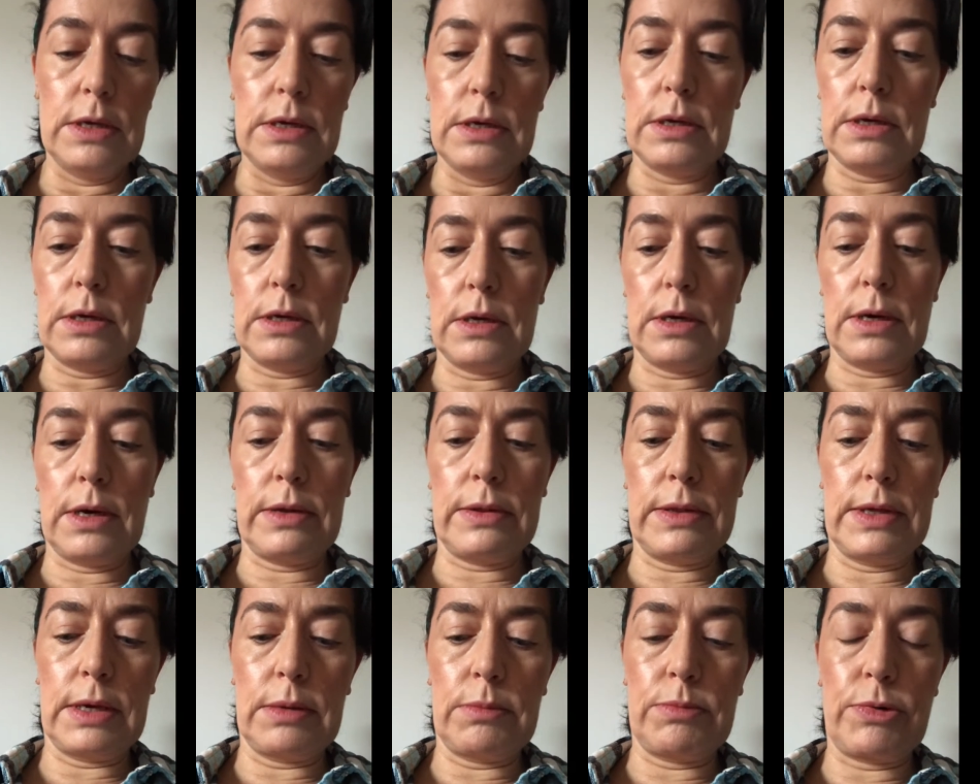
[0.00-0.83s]
I
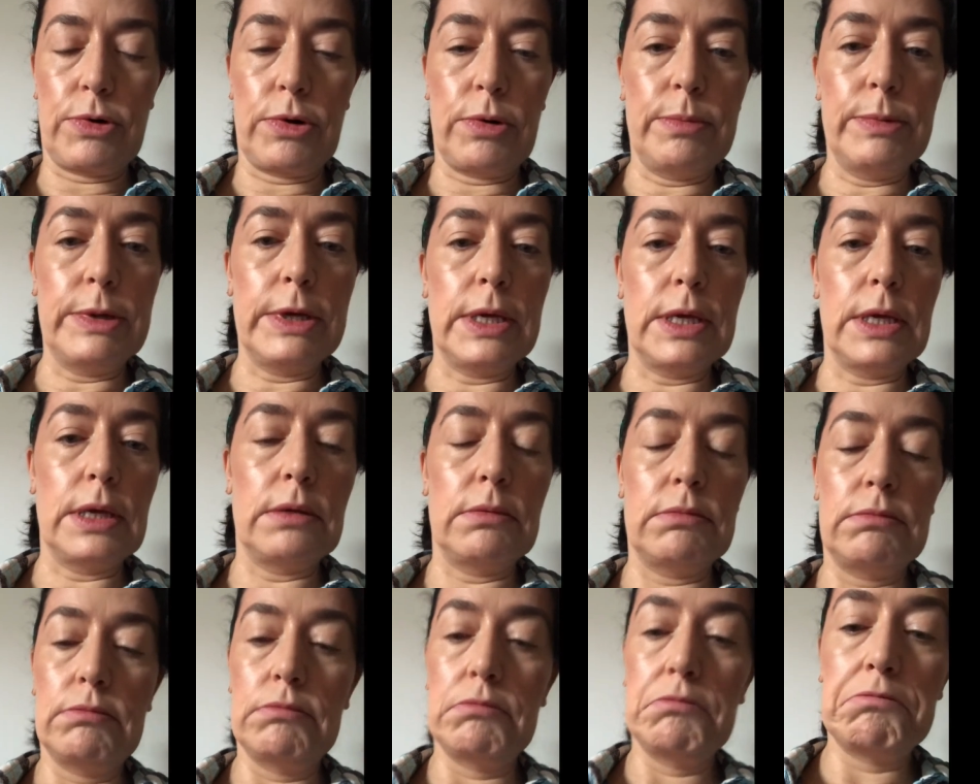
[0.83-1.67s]
think probably
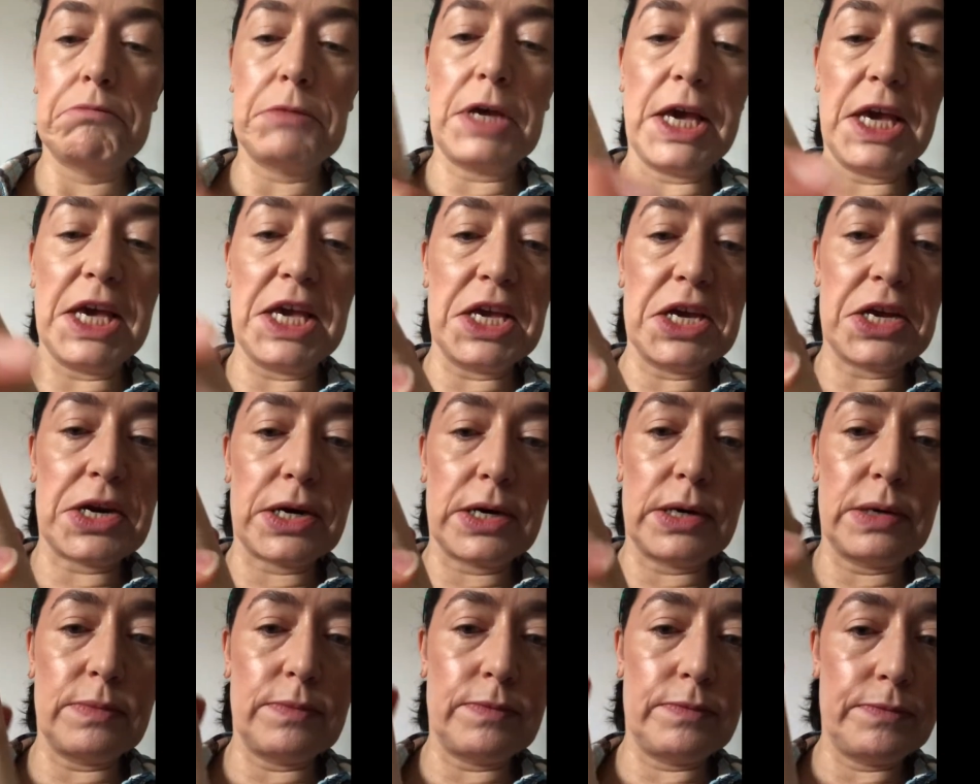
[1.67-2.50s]
a
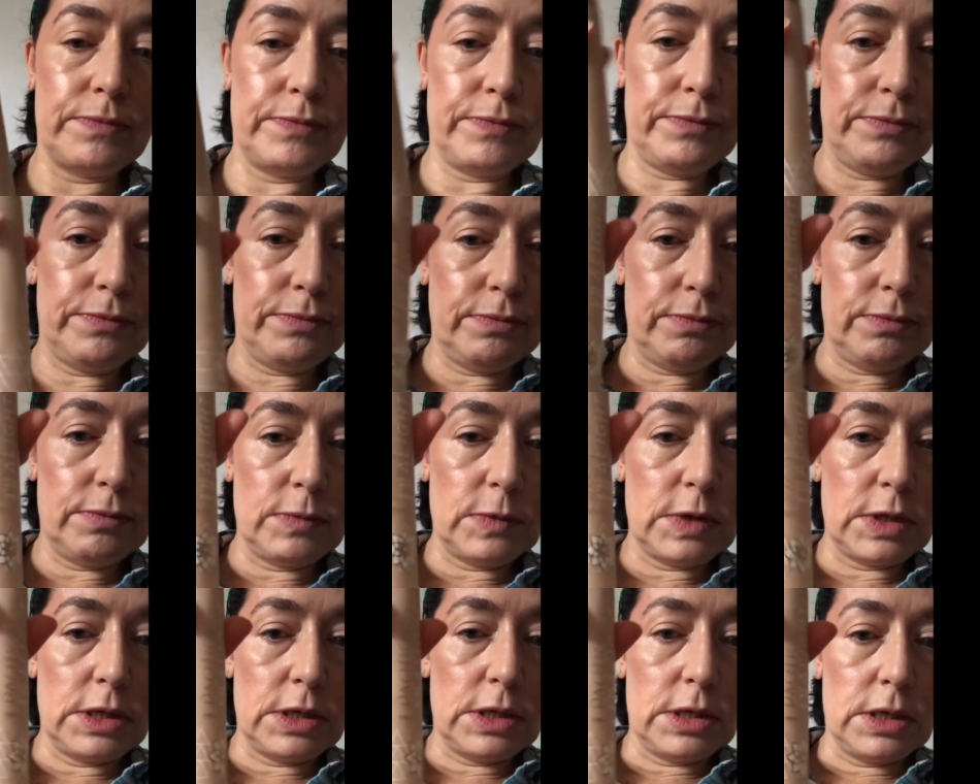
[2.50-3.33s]
year,
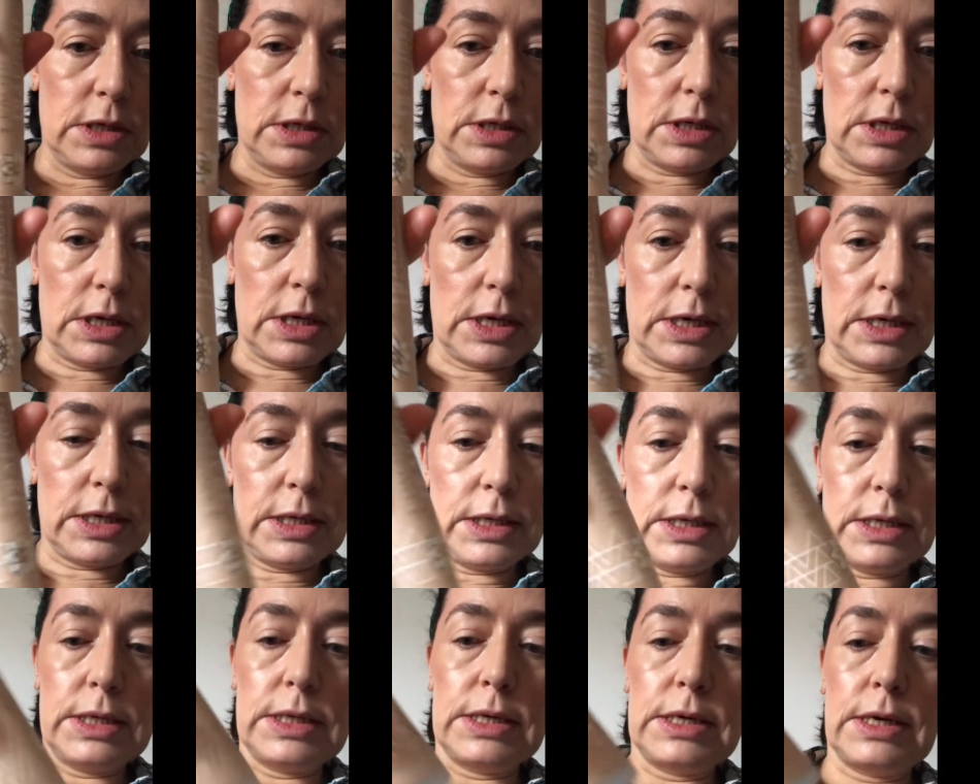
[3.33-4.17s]

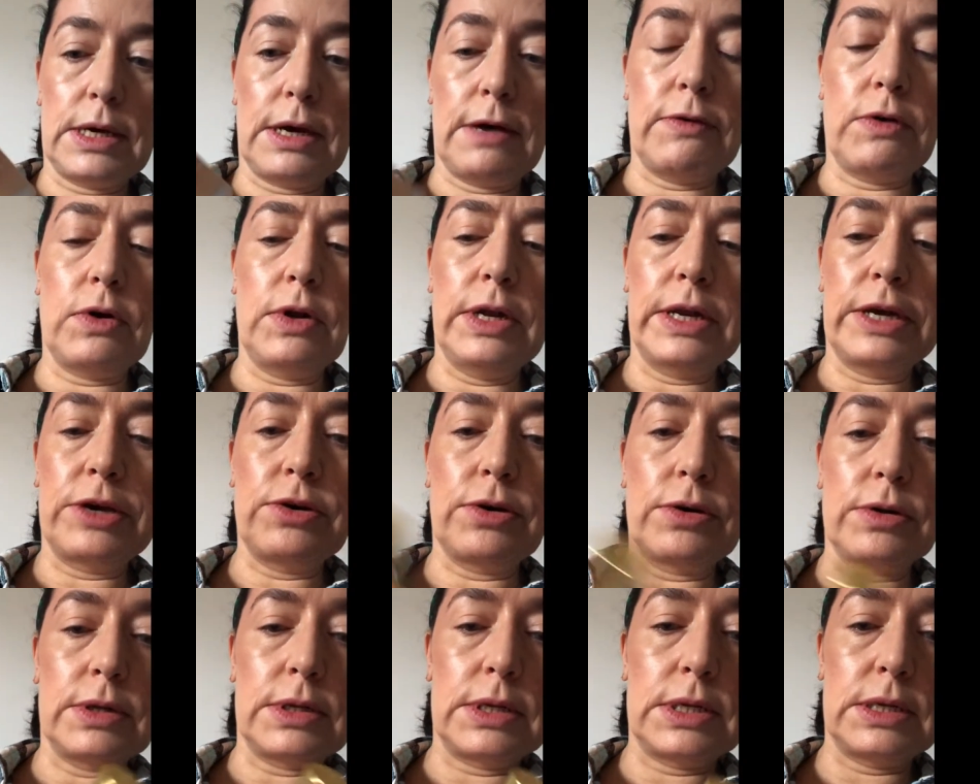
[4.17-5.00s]
and I've only
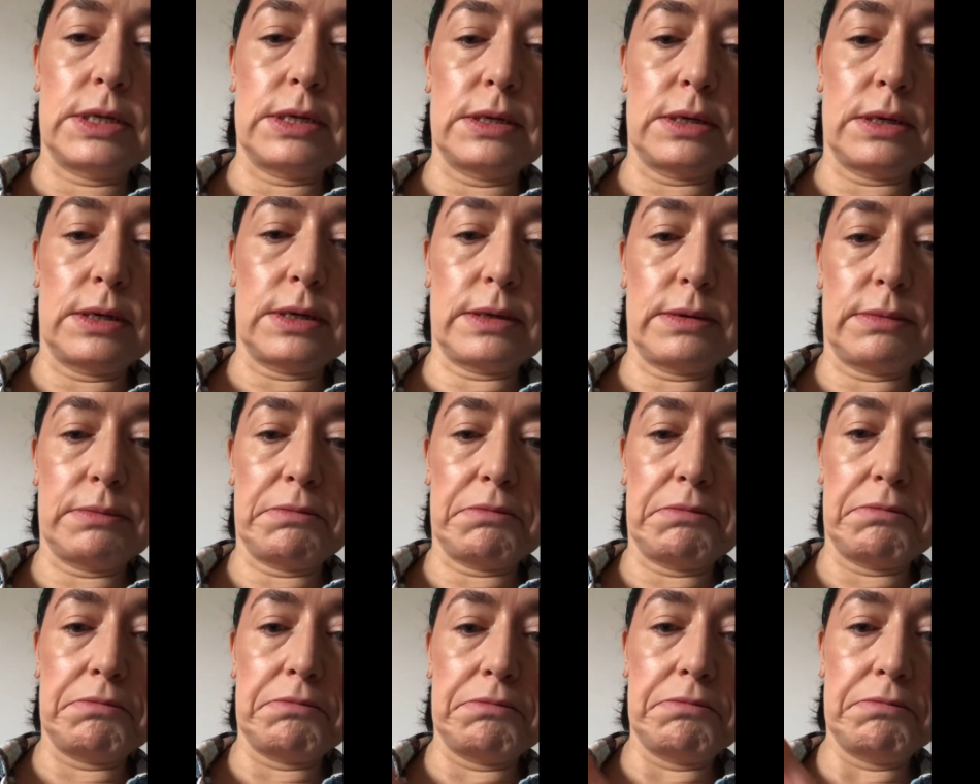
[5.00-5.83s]
got
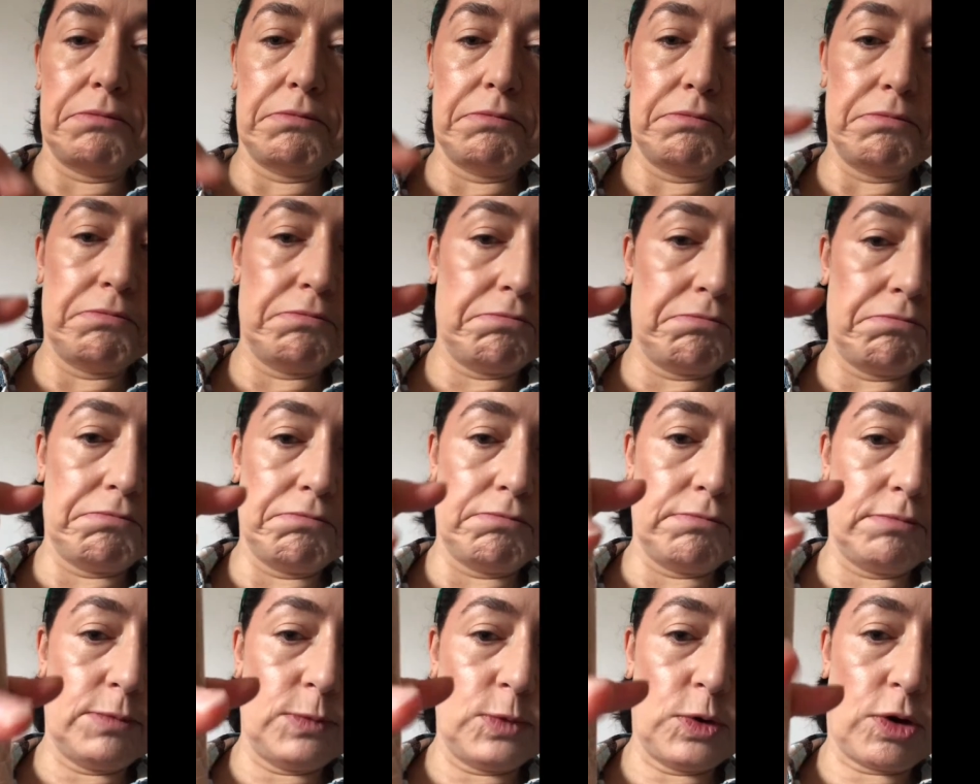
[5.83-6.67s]

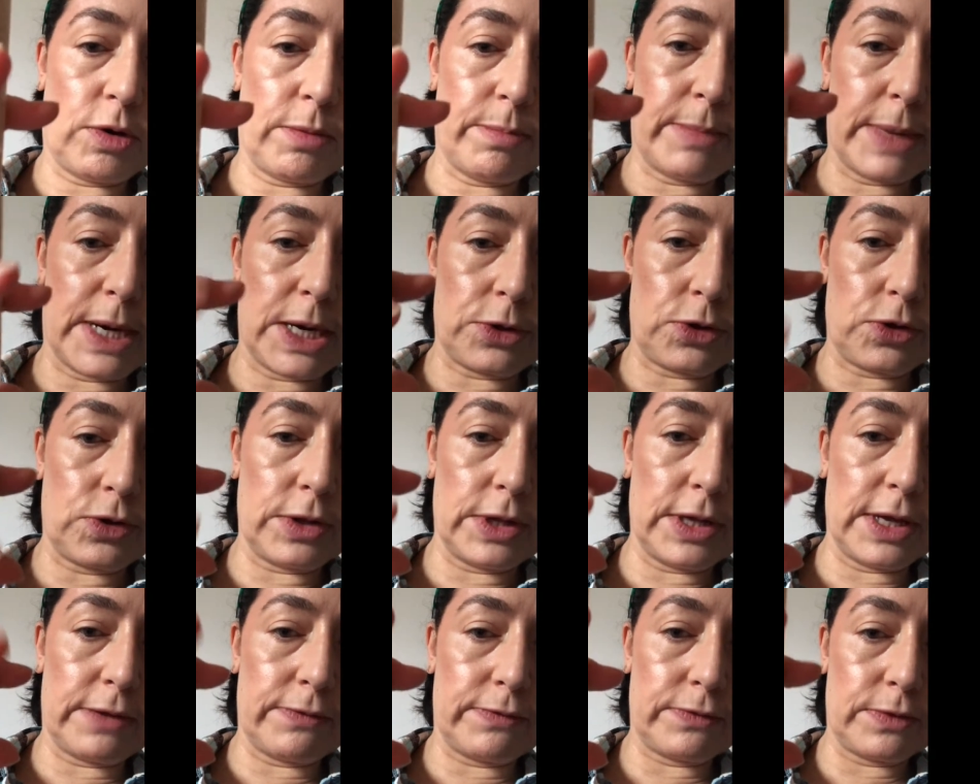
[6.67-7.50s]
not much
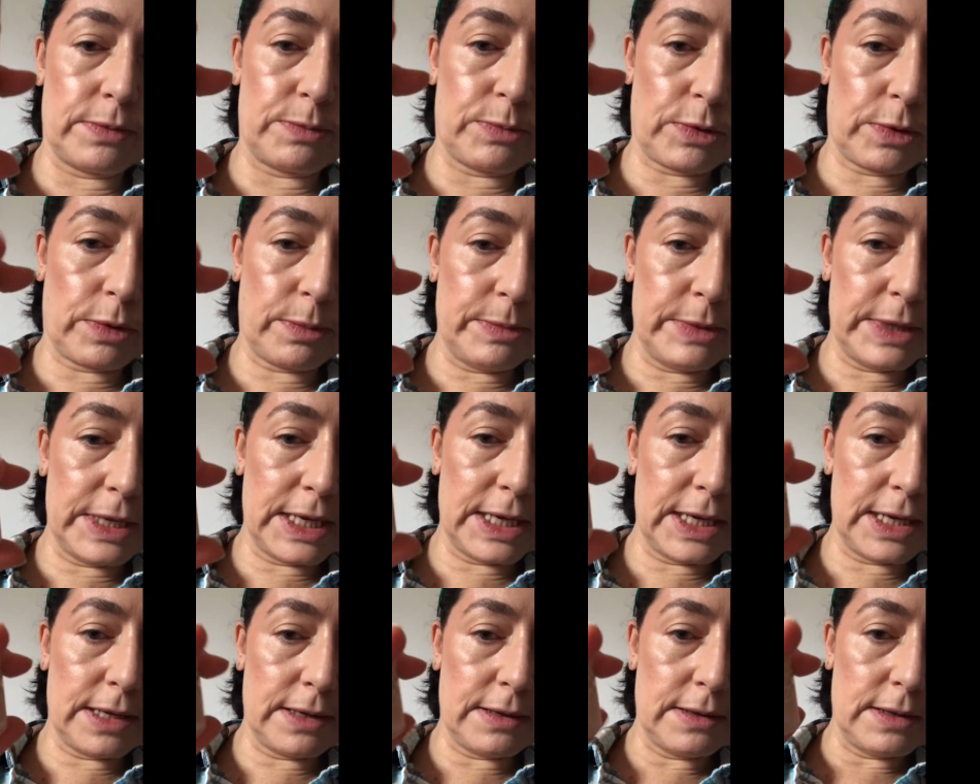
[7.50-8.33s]
left,
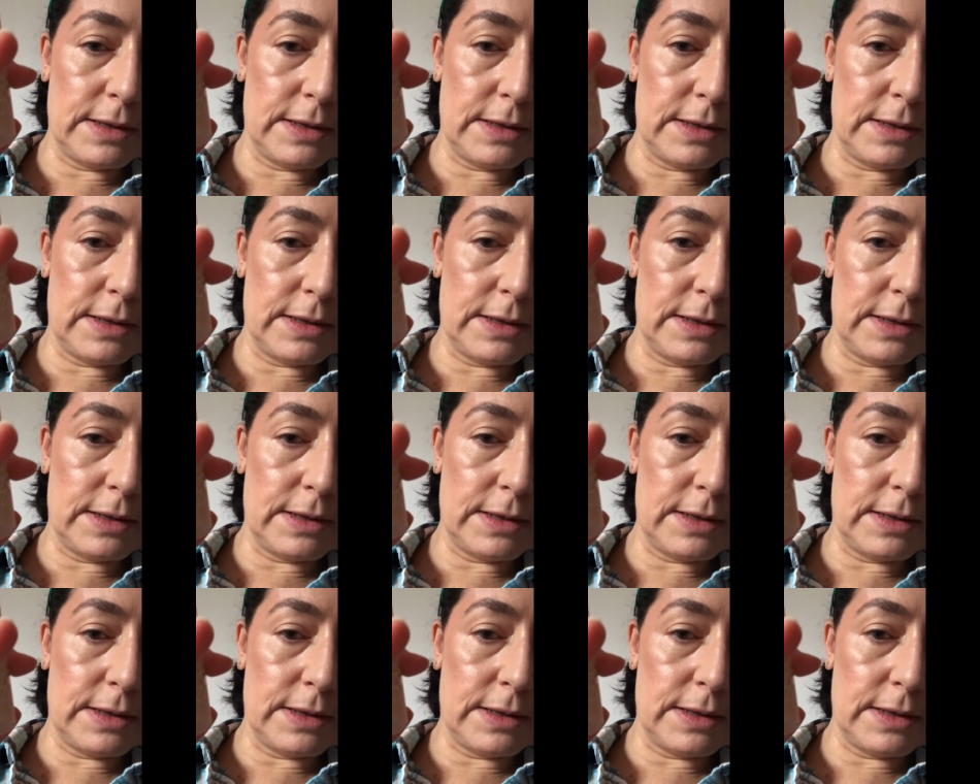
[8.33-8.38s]
probably